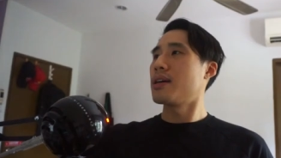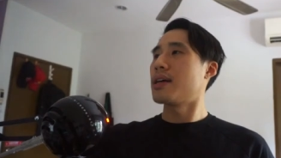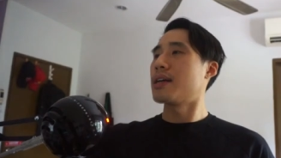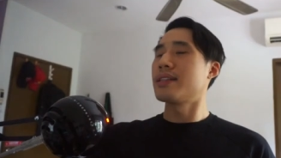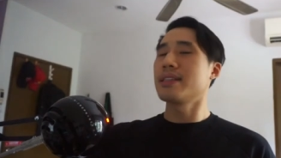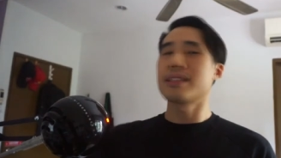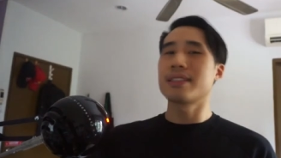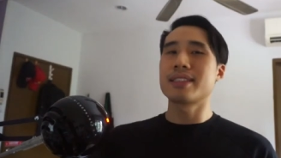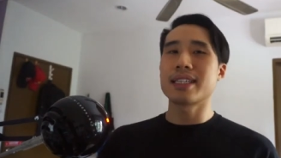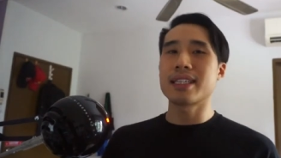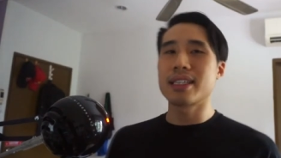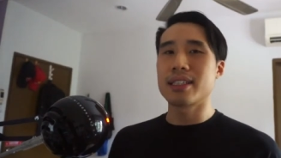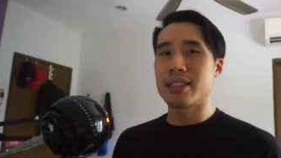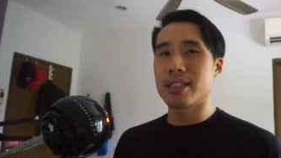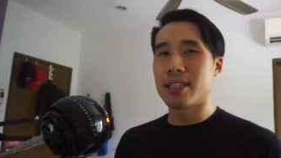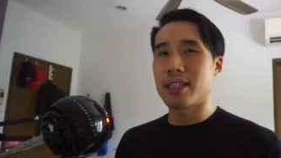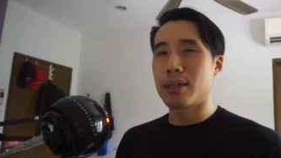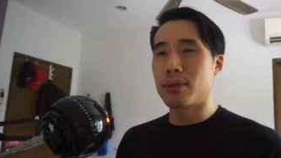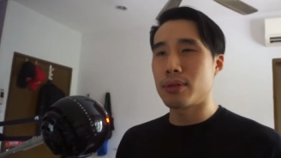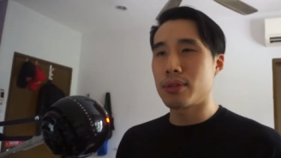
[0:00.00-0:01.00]
I think the second
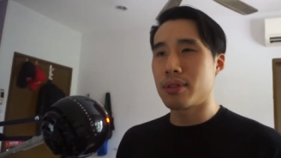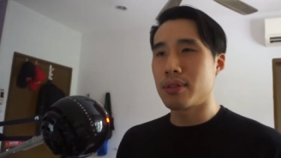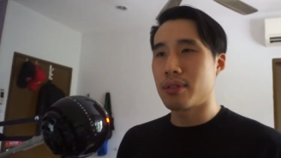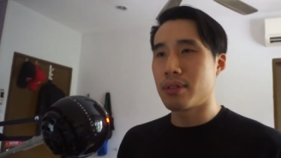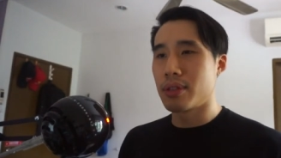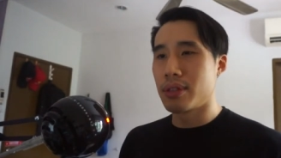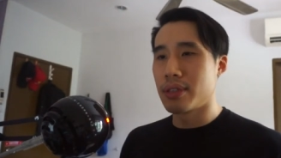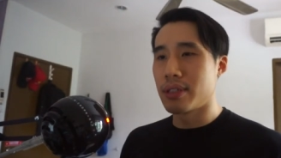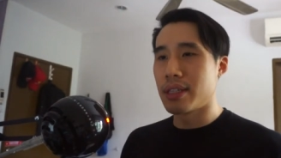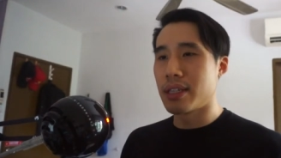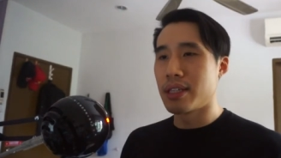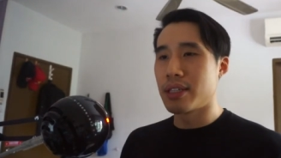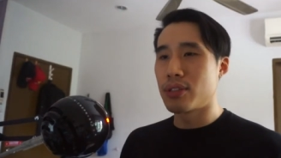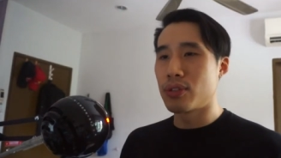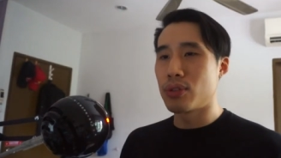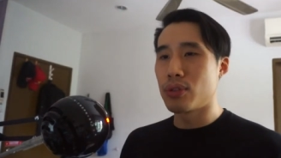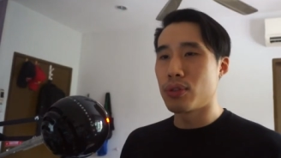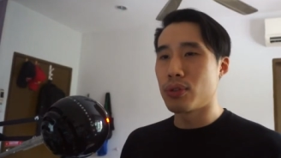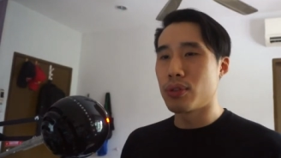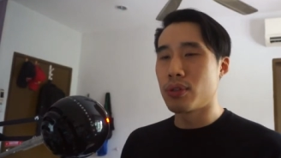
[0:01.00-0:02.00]
thing I would learn is
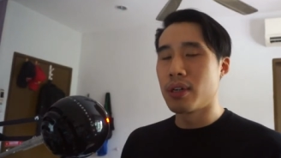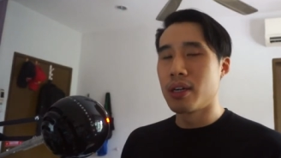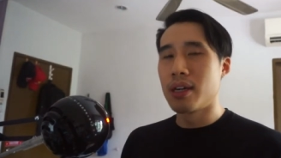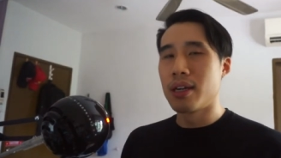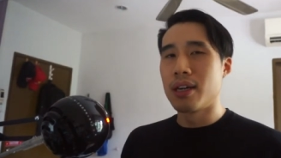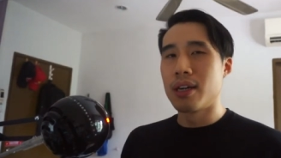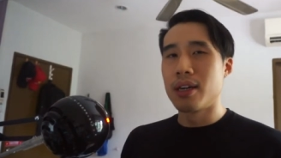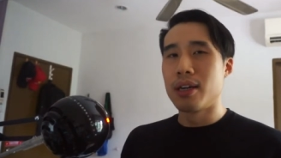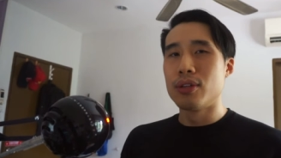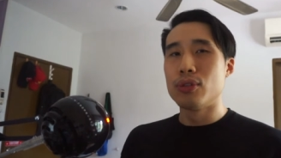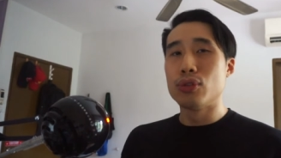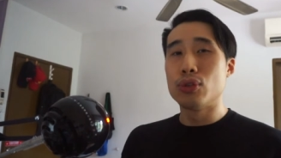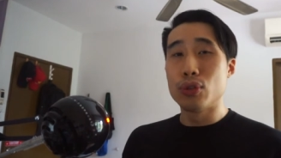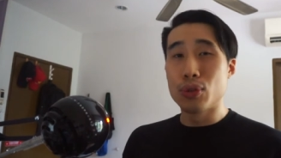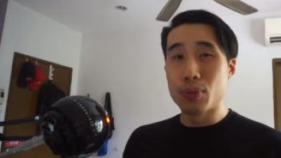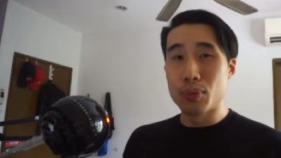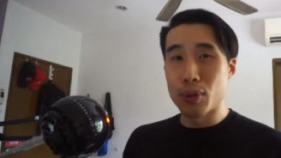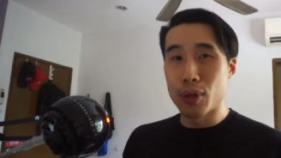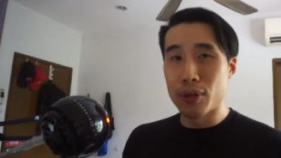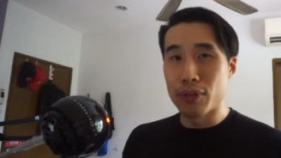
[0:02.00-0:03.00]
to
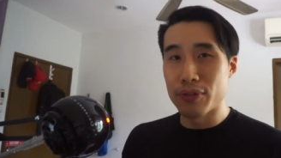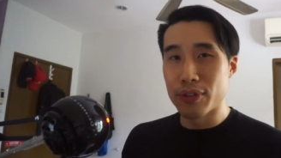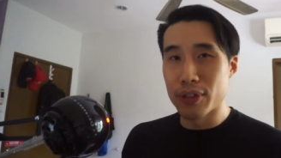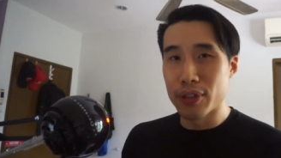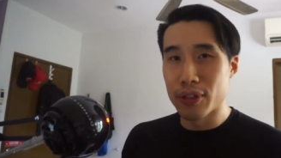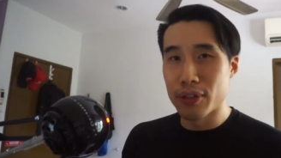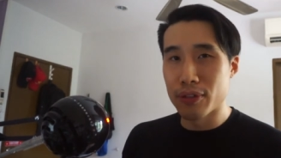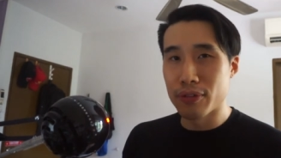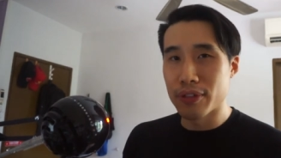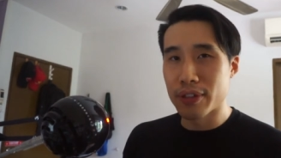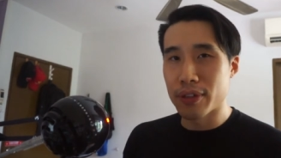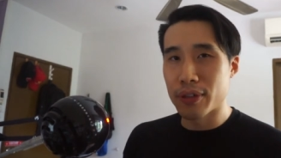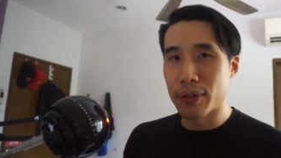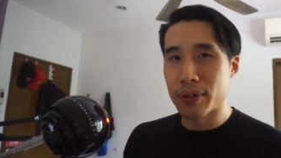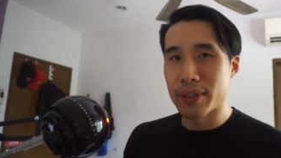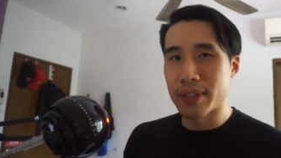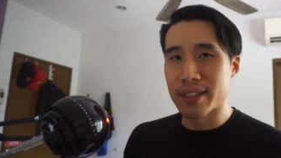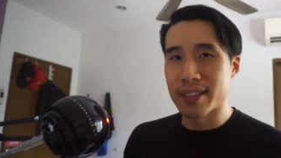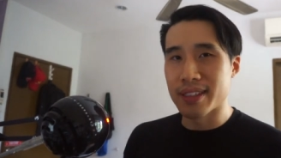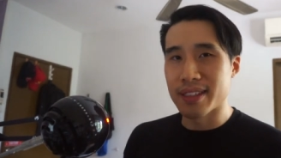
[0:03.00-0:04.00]
do more video
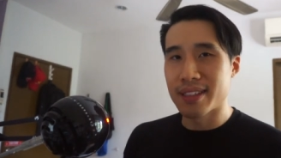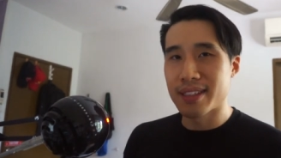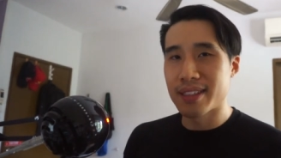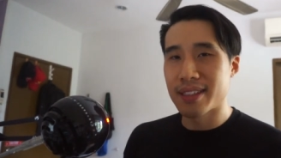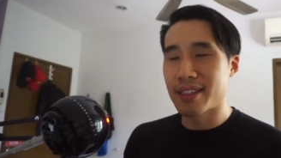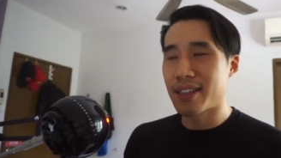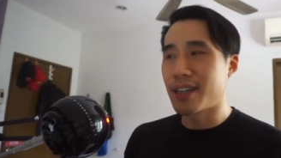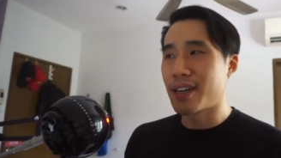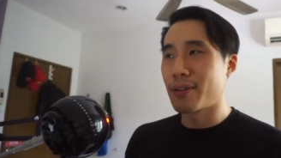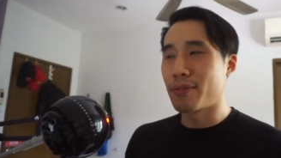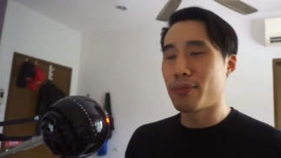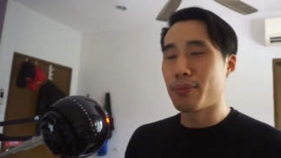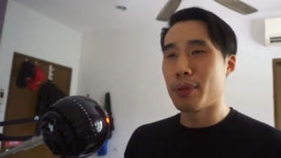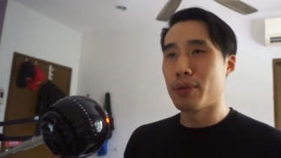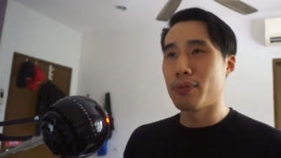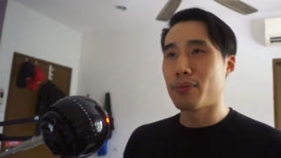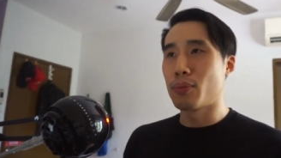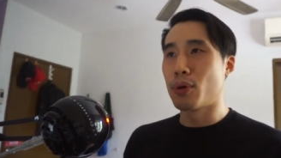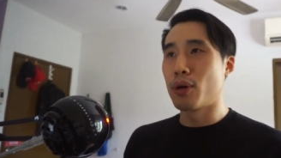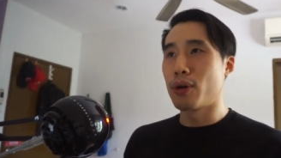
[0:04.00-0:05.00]
recordings,
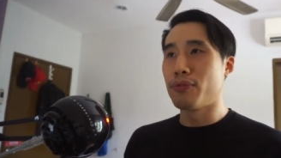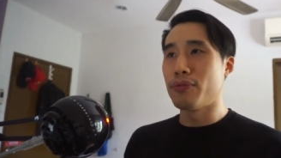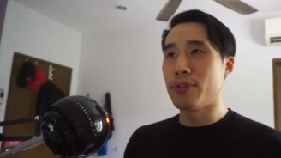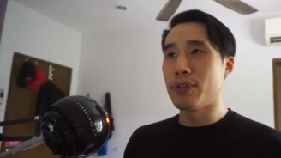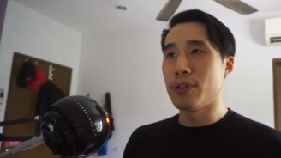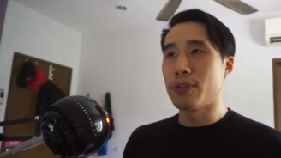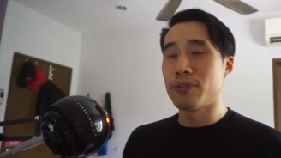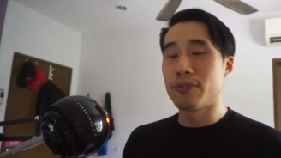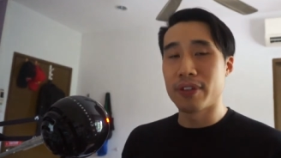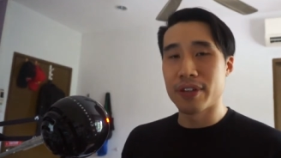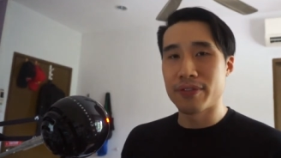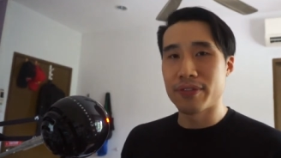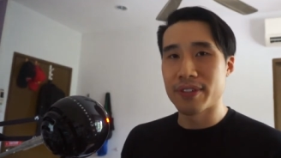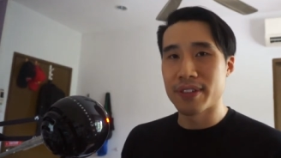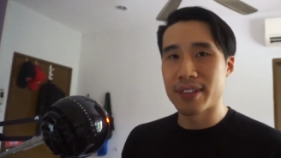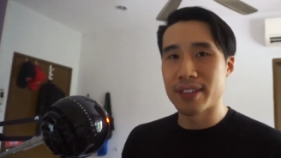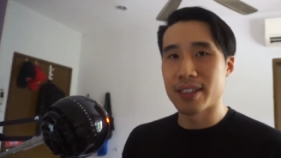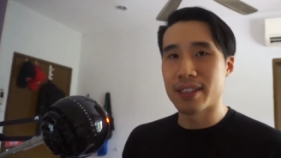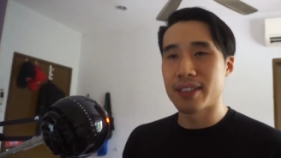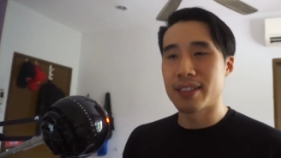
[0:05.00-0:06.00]
more video
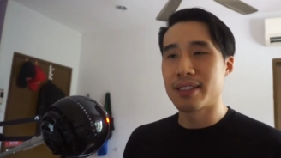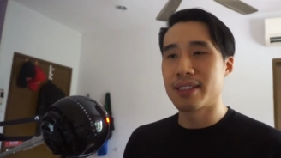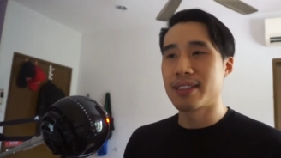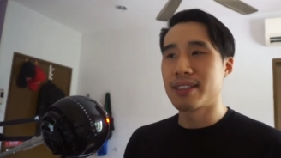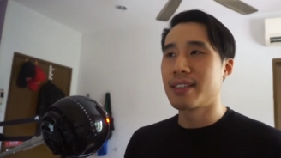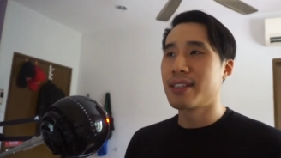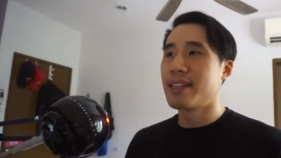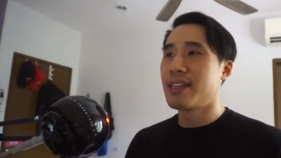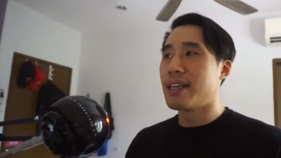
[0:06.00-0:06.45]
references.